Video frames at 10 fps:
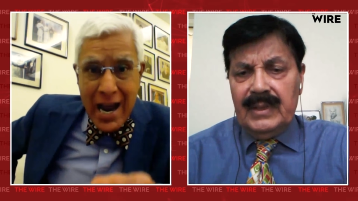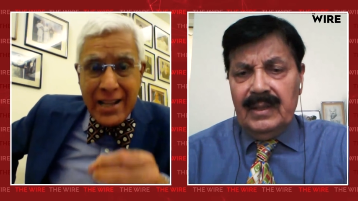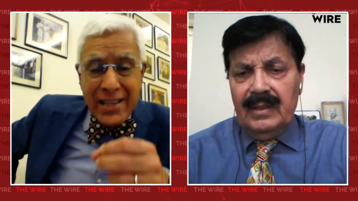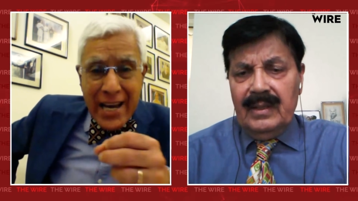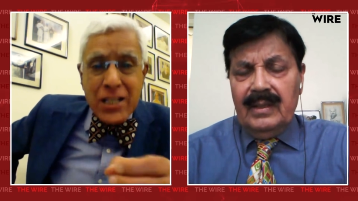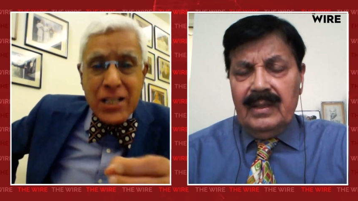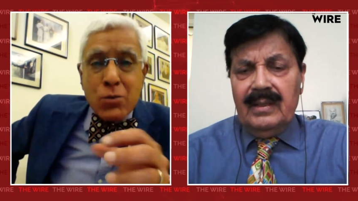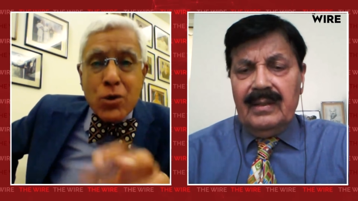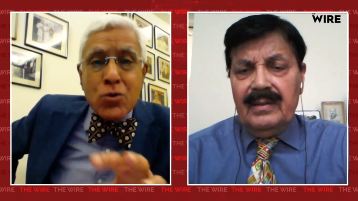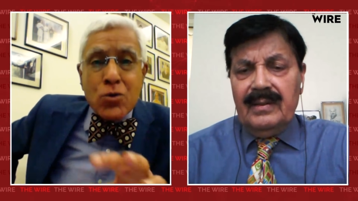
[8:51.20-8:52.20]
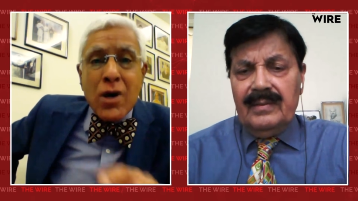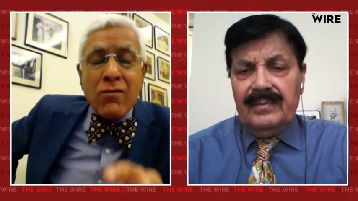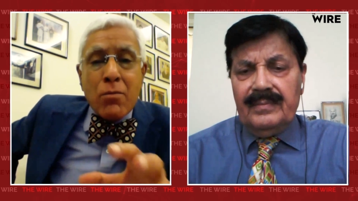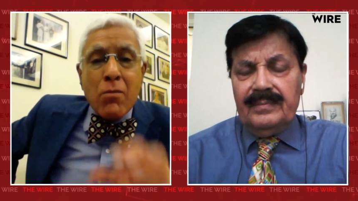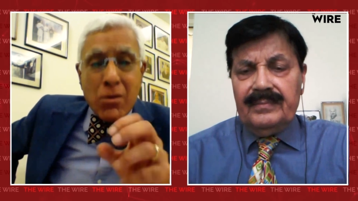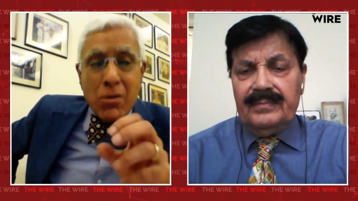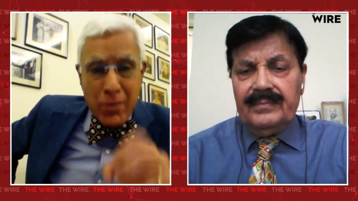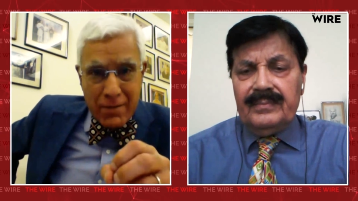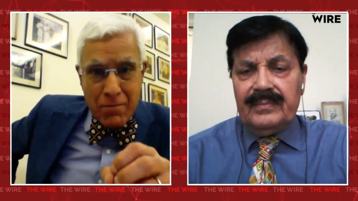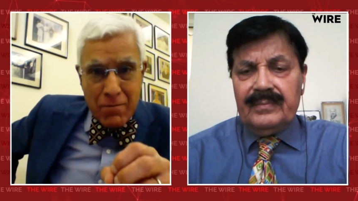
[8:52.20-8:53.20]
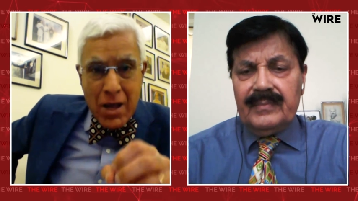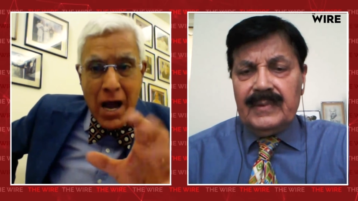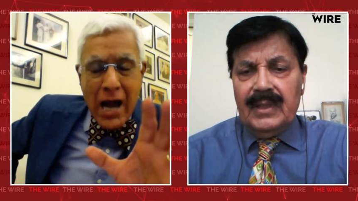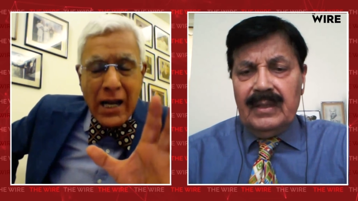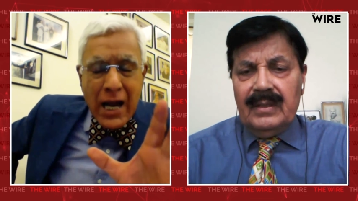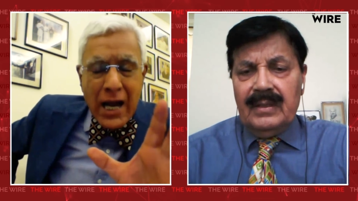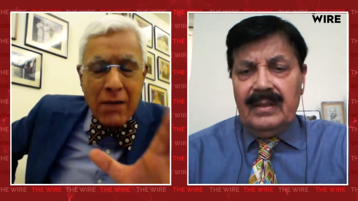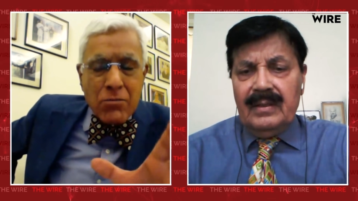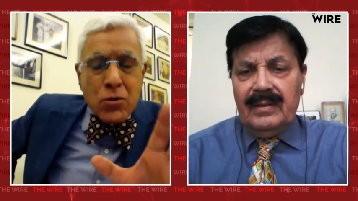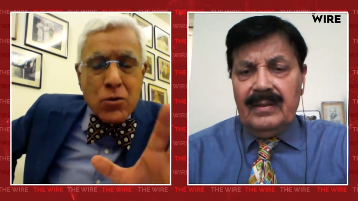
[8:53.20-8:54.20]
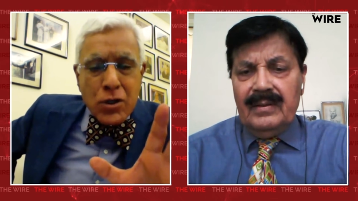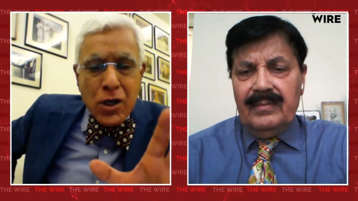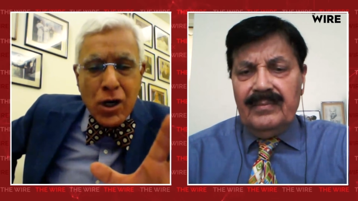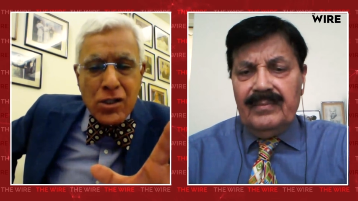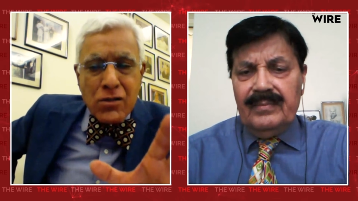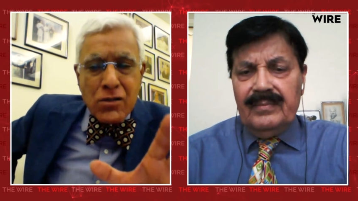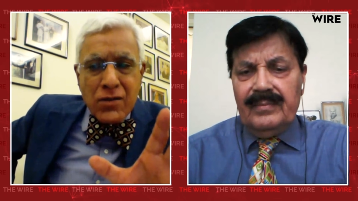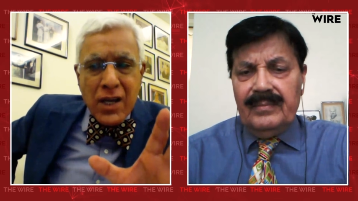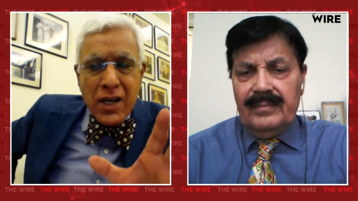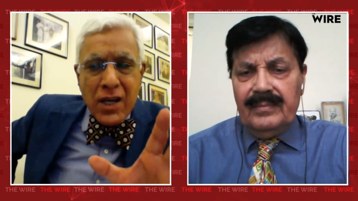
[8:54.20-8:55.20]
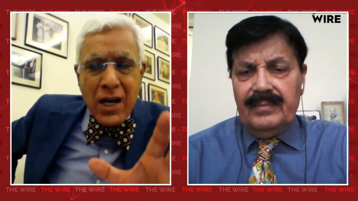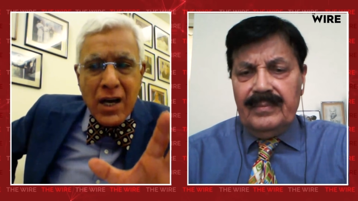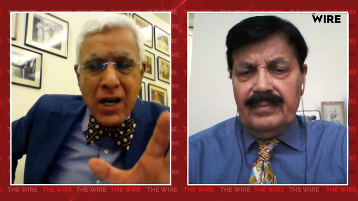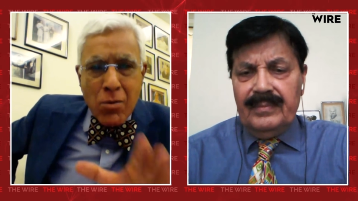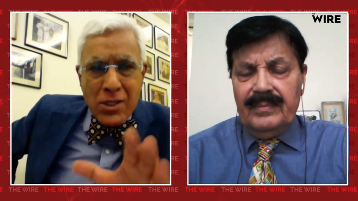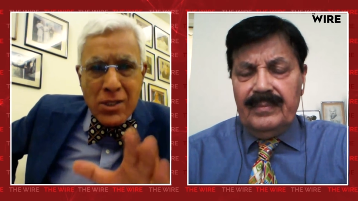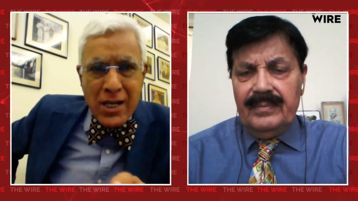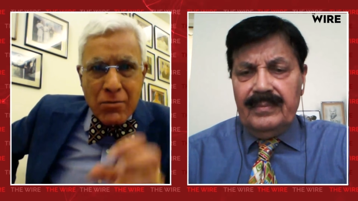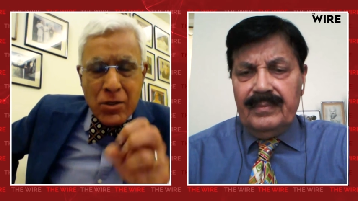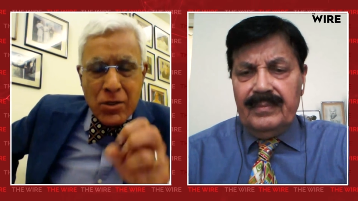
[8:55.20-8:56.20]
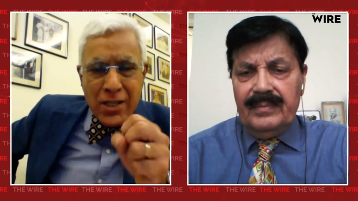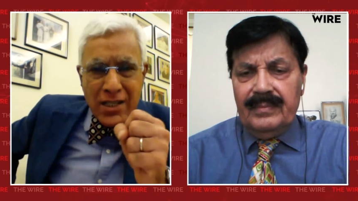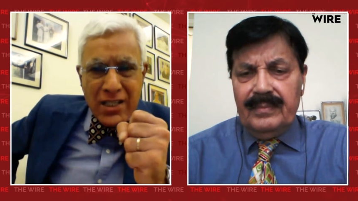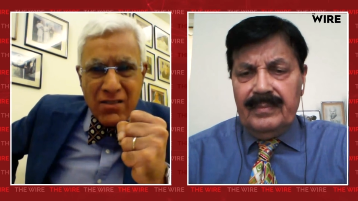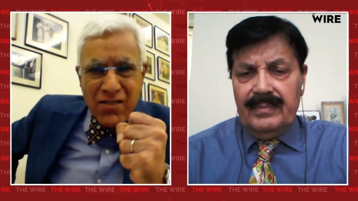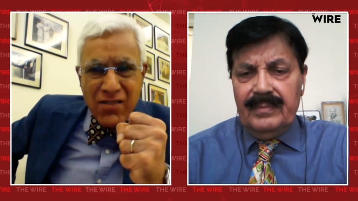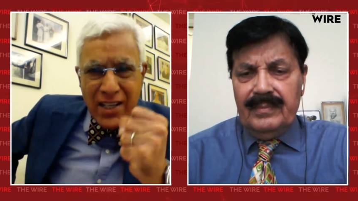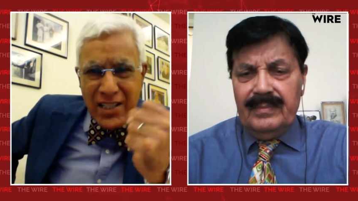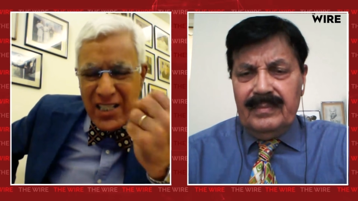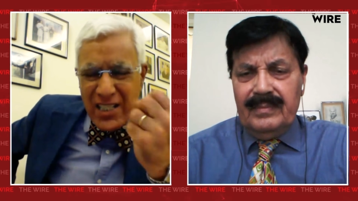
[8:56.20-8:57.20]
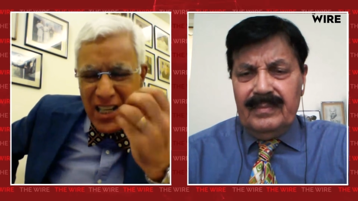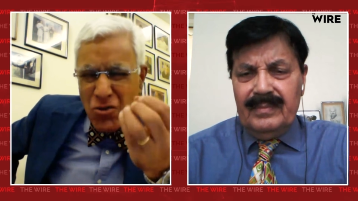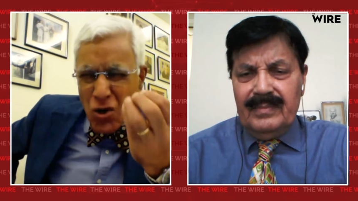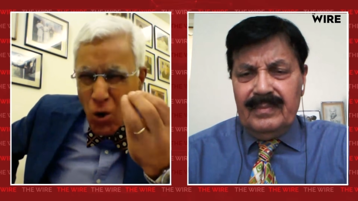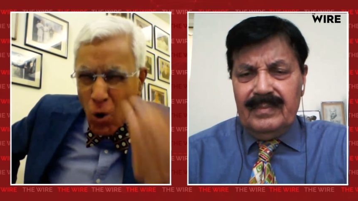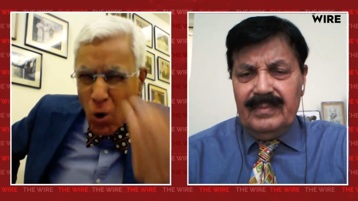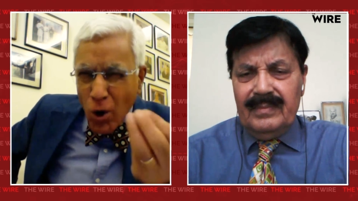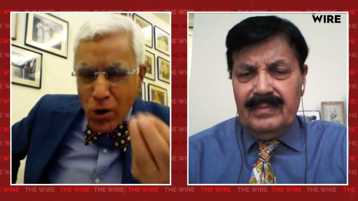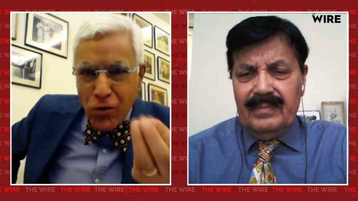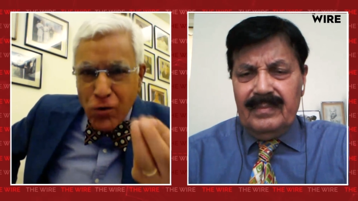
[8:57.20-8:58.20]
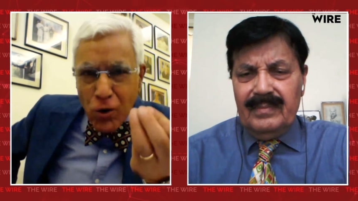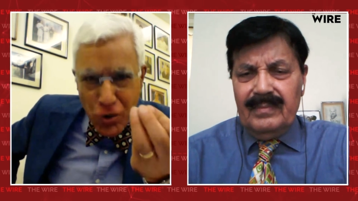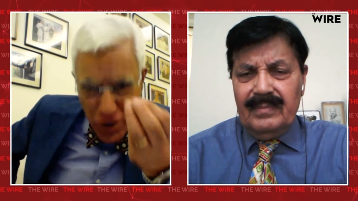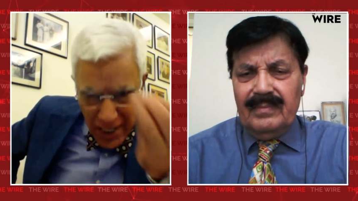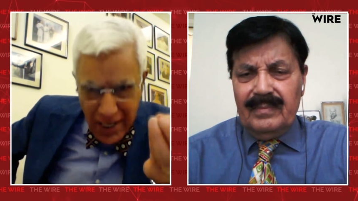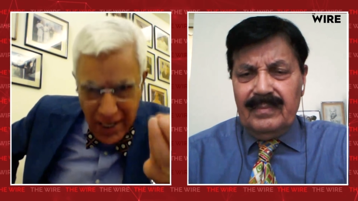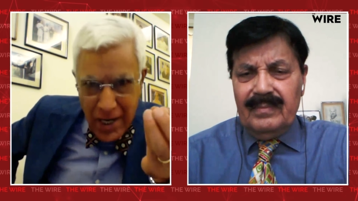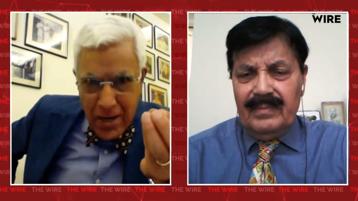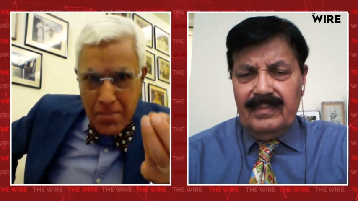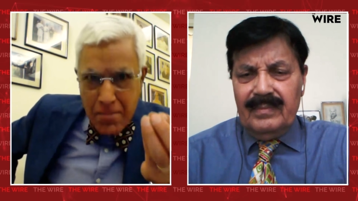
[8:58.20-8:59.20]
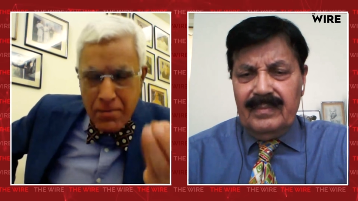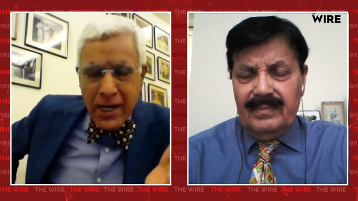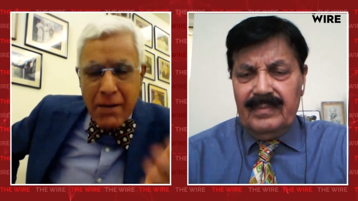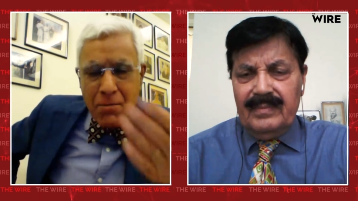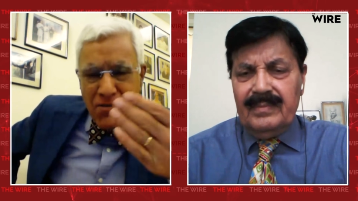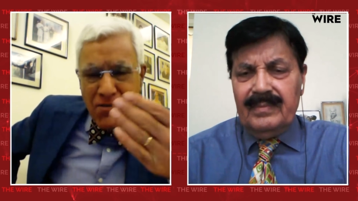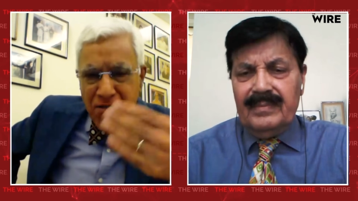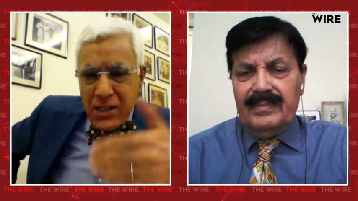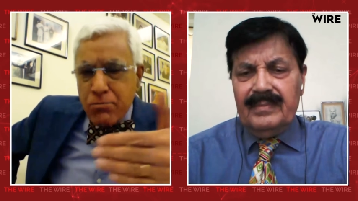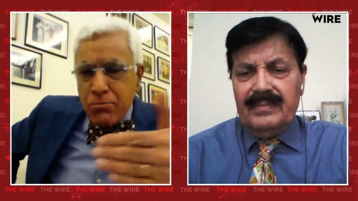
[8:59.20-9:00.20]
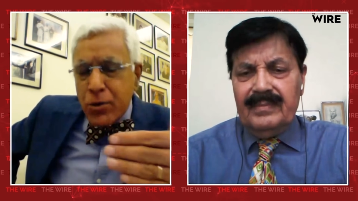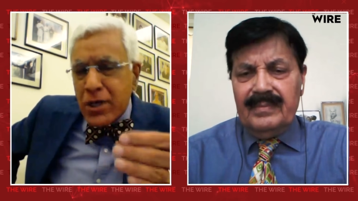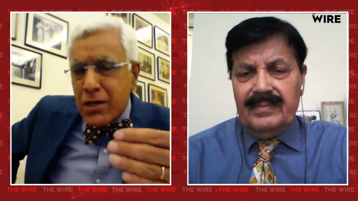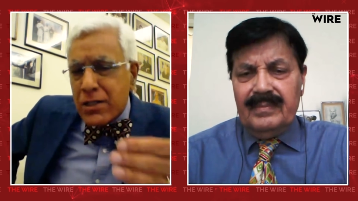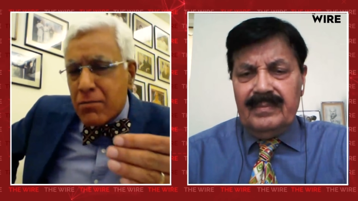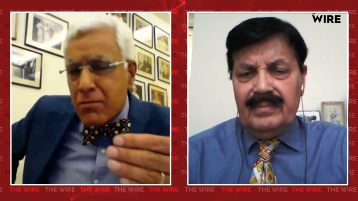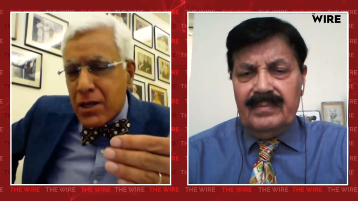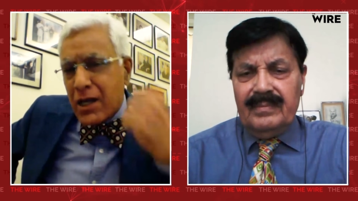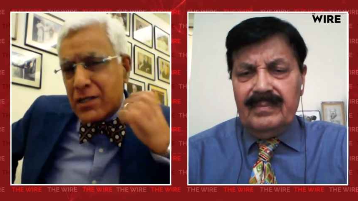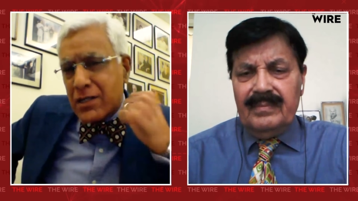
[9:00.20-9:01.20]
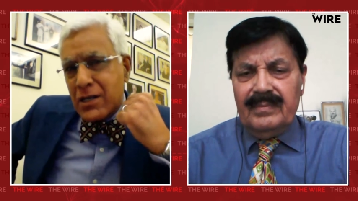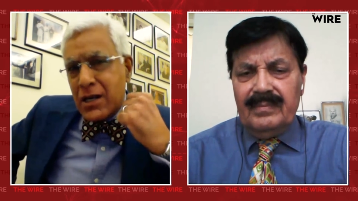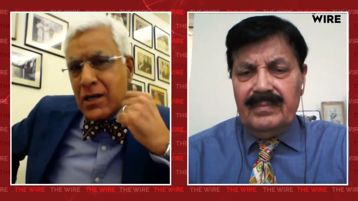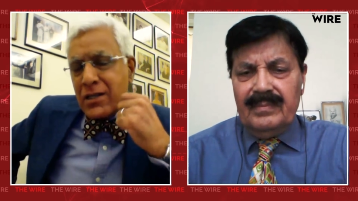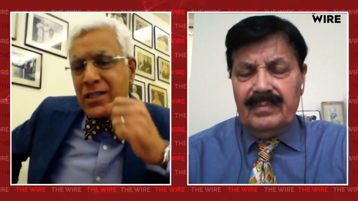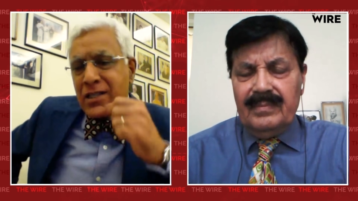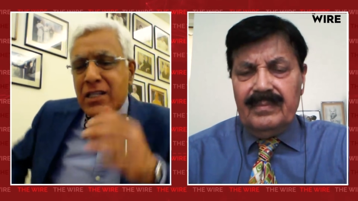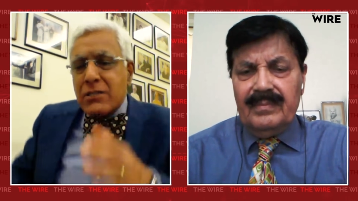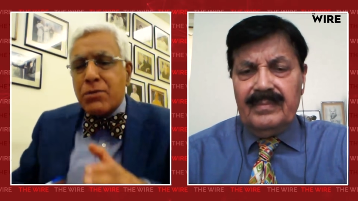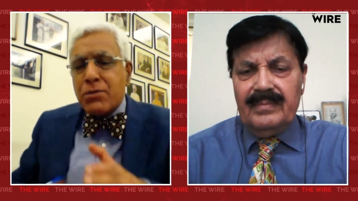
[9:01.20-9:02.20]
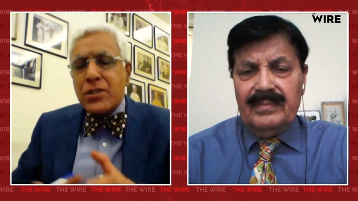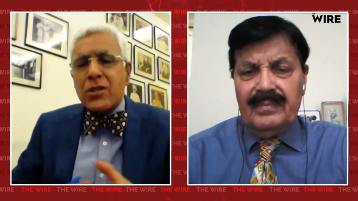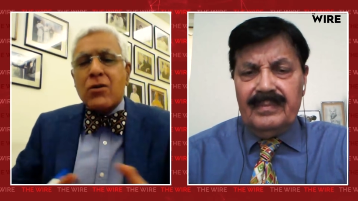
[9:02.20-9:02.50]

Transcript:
Speaker 1: And that is what you have a problem with. I'll come to the cost of the Army in a moment's time, because that is, in fact, the central core of your critique. But let me first point out something else. This